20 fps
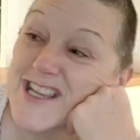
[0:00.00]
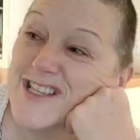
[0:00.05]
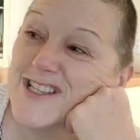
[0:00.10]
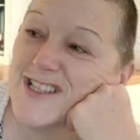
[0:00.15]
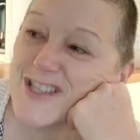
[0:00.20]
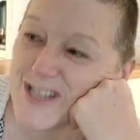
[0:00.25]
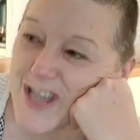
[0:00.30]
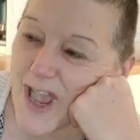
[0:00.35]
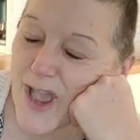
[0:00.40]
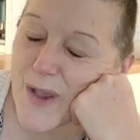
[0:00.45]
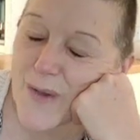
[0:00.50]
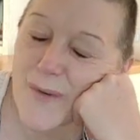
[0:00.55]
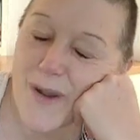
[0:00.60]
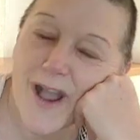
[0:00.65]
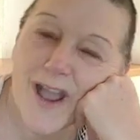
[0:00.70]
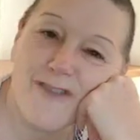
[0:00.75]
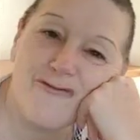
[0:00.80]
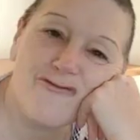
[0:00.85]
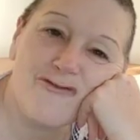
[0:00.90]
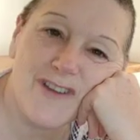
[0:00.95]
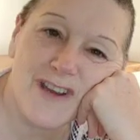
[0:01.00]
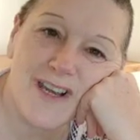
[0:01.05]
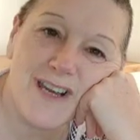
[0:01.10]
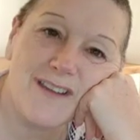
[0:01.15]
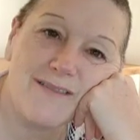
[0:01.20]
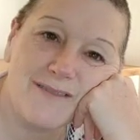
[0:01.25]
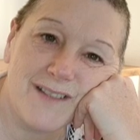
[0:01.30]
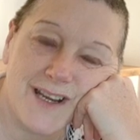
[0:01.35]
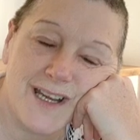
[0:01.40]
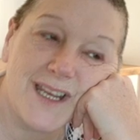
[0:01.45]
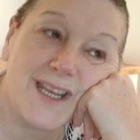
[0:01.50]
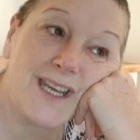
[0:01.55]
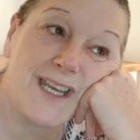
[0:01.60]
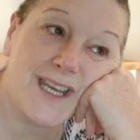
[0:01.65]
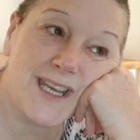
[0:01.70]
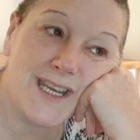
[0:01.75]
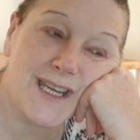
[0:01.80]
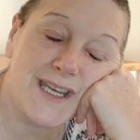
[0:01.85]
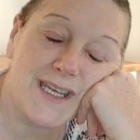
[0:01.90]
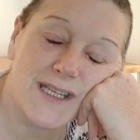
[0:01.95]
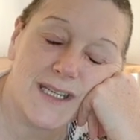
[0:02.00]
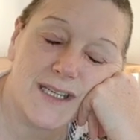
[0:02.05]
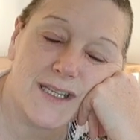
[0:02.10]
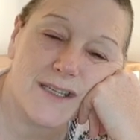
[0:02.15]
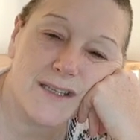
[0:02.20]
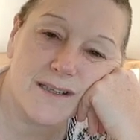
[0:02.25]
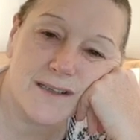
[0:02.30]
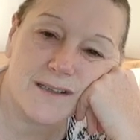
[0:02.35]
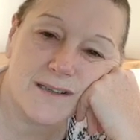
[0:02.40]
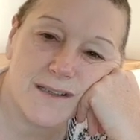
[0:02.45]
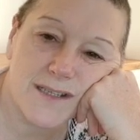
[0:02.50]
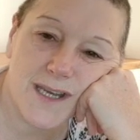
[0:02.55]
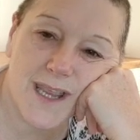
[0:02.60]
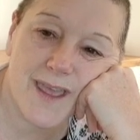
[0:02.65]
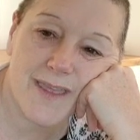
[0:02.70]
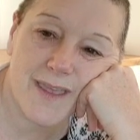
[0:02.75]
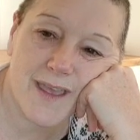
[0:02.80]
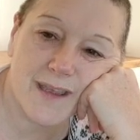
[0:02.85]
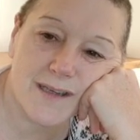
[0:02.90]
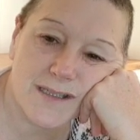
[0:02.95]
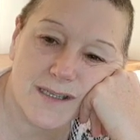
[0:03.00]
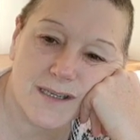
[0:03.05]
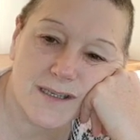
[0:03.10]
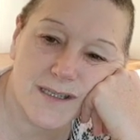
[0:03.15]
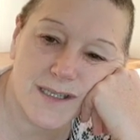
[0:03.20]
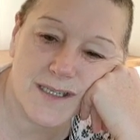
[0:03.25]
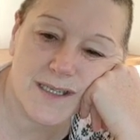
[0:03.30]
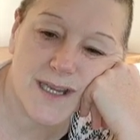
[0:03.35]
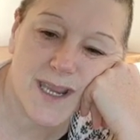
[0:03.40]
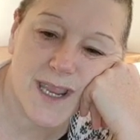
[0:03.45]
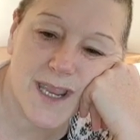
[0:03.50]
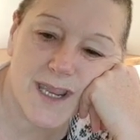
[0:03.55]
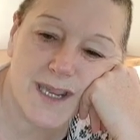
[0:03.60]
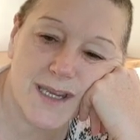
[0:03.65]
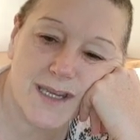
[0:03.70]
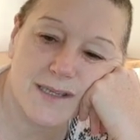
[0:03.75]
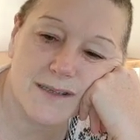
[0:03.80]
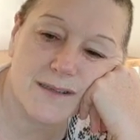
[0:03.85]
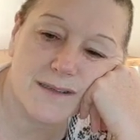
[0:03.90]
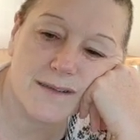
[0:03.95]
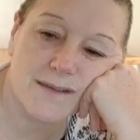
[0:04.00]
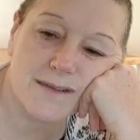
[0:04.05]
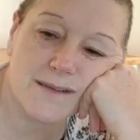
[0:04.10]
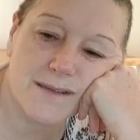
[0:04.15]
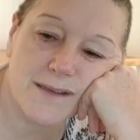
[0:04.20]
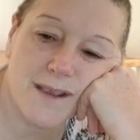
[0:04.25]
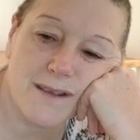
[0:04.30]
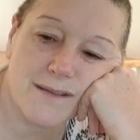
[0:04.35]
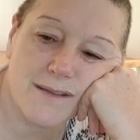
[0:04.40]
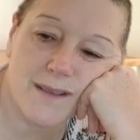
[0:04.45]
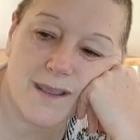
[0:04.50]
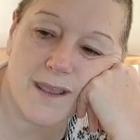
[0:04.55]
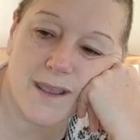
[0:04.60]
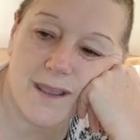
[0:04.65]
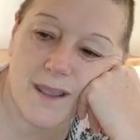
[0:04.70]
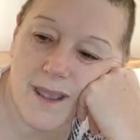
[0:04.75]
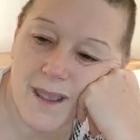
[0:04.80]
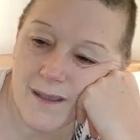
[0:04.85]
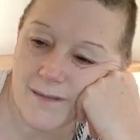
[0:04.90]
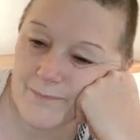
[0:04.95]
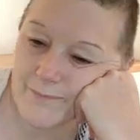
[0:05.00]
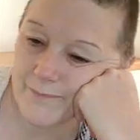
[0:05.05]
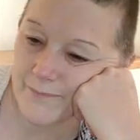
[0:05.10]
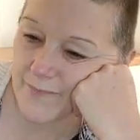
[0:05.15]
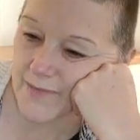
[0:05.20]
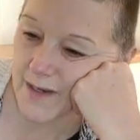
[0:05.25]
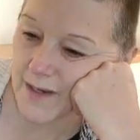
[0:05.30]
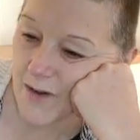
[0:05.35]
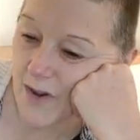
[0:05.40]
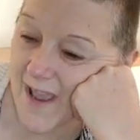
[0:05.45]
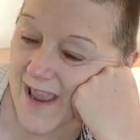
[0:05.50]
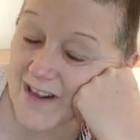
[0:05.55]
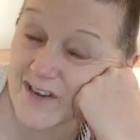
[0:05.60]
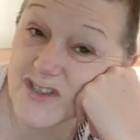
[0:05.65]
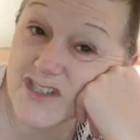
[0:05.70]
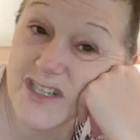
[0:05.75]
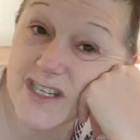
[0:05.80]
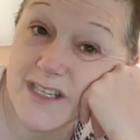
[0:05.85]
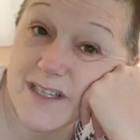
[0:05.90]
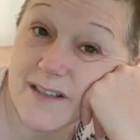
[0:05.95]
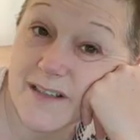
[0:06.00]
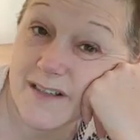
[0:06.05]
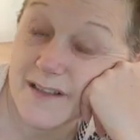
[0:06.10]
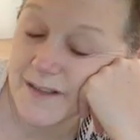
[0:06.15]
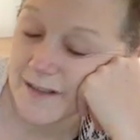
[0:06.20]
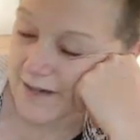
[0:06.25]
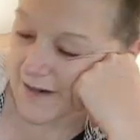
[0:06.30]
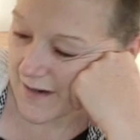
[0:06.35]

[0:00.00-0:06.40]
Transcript: So I really, really need to get that done today so that I got energy